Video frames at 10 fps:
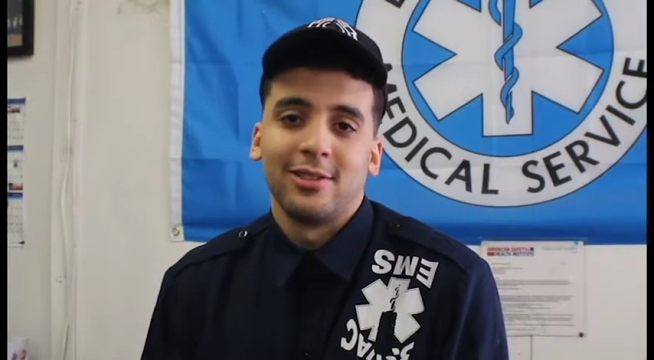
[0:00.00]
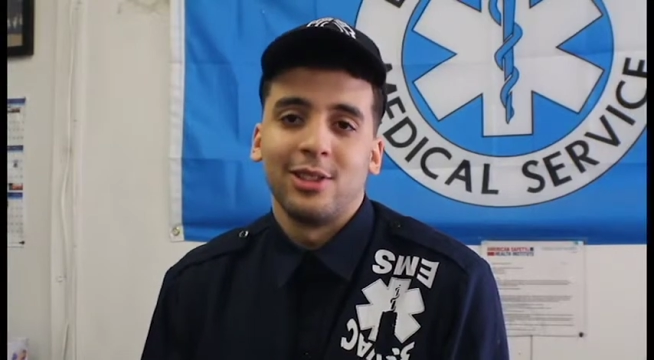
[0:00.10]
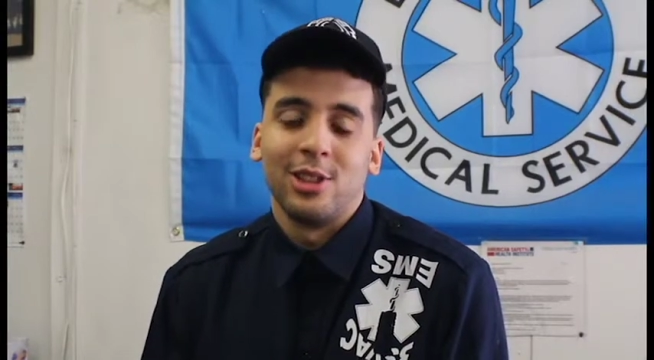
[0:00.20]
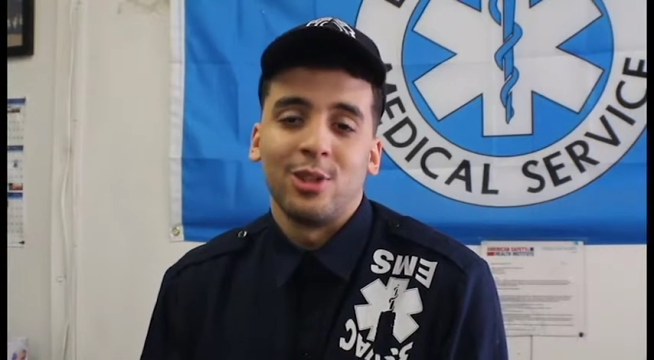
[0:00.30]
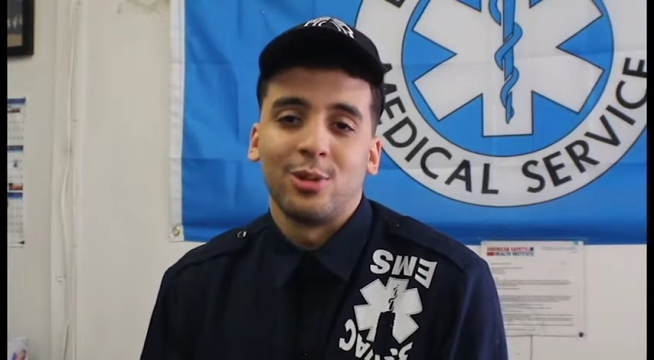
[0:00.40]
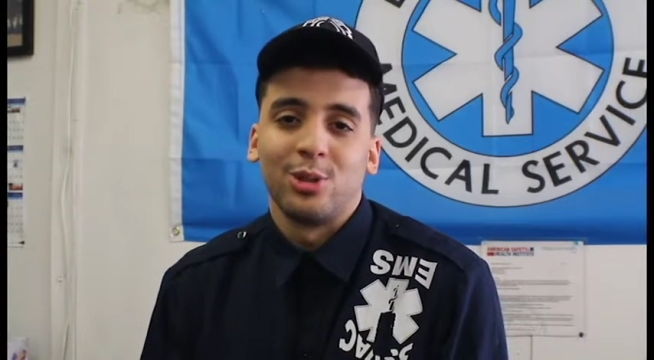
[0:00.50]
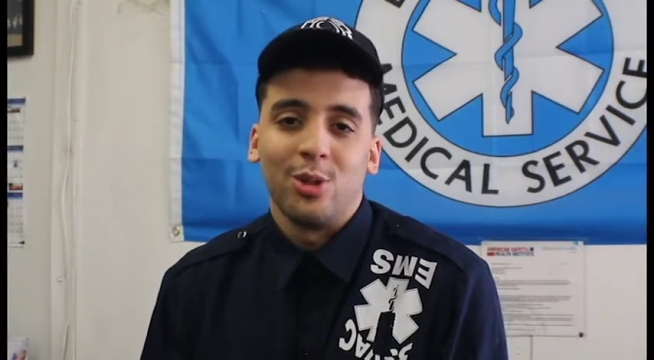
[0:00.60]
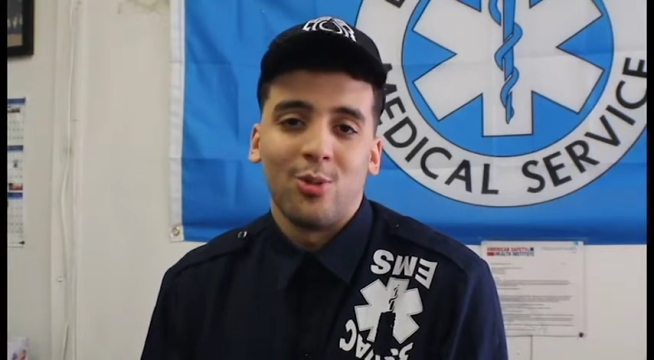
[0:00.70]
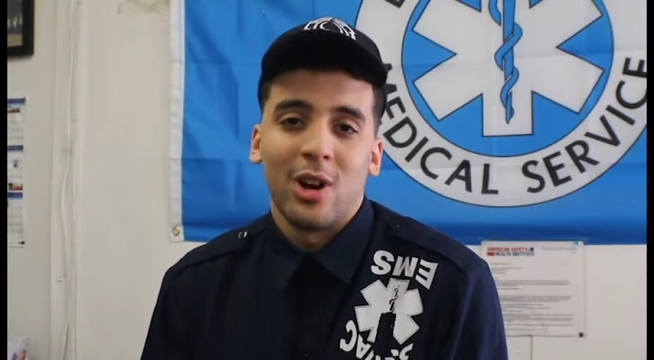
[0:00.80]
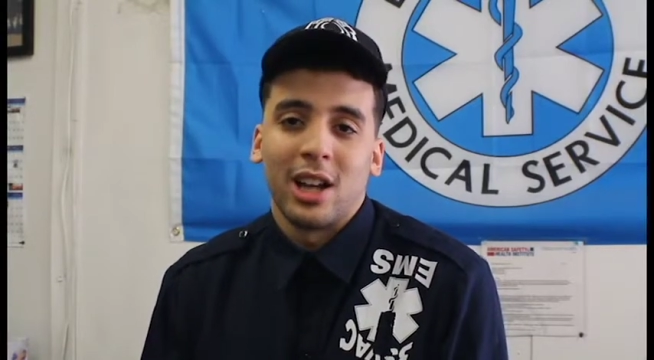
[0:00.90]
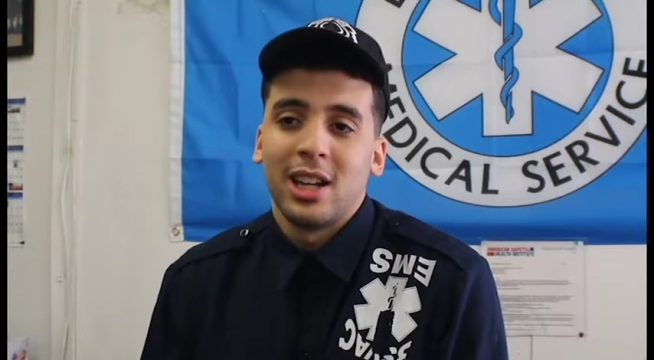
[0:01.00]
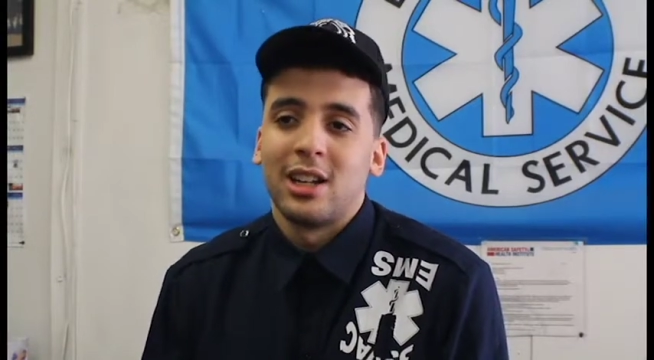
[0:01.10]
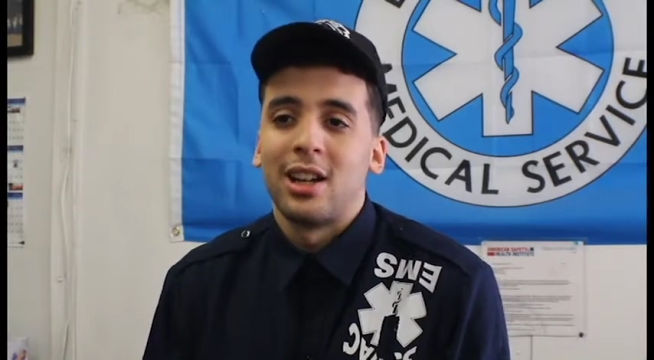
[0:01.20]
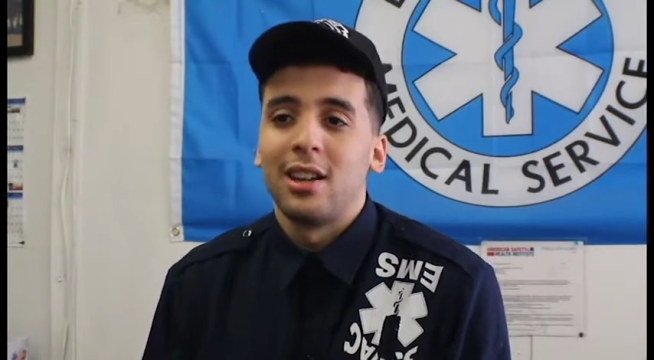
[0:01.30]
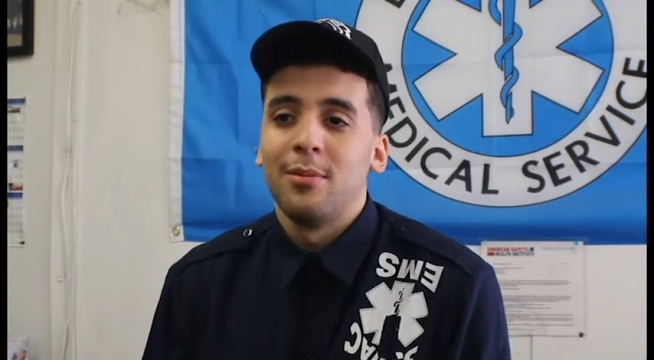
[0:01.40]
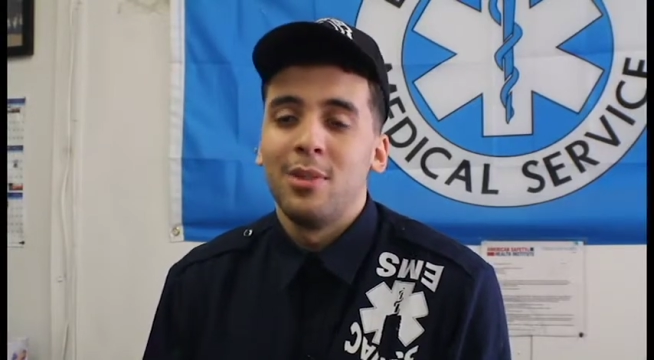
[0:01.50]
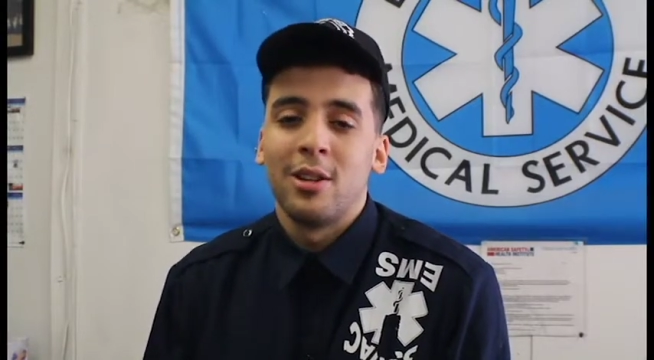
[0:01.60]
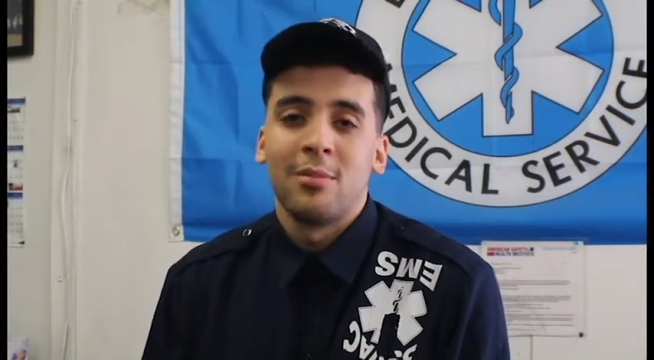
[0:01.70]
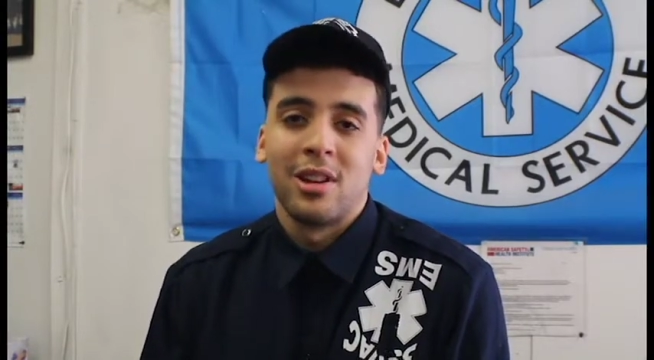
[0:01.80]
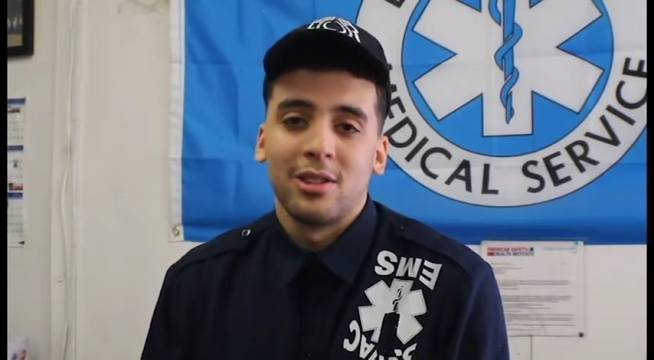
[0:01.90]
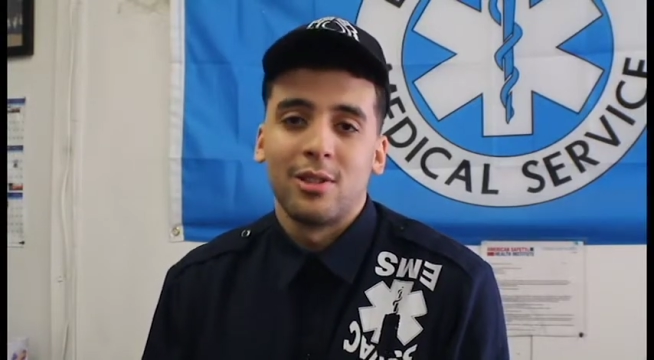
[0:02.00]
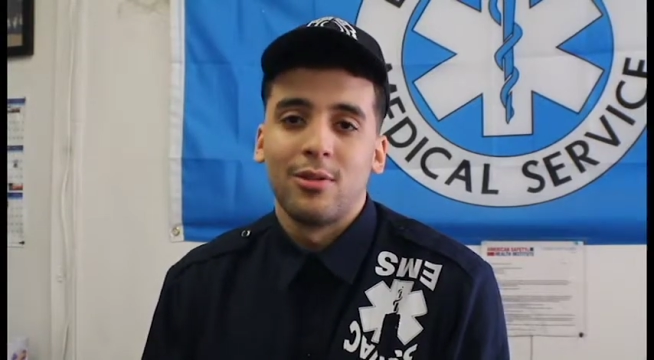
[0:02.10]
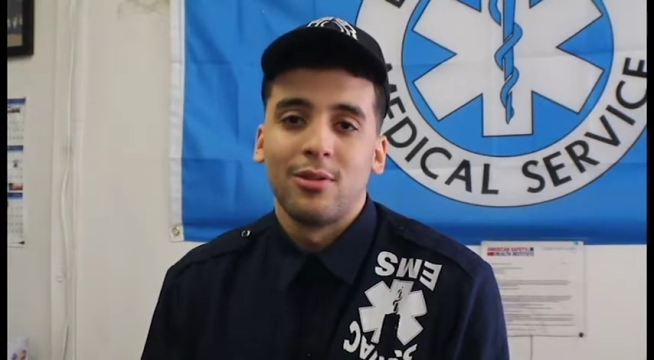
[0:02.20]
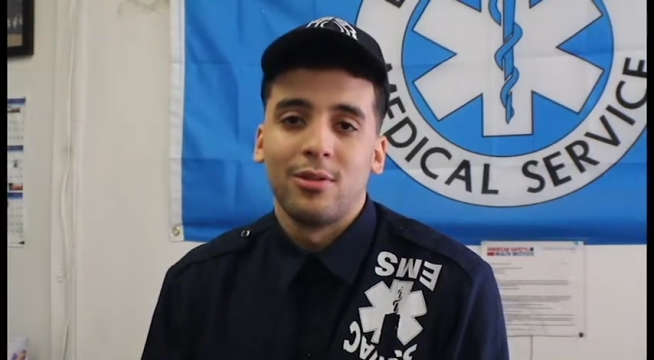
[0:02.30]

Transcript: you know, so why can't I better myself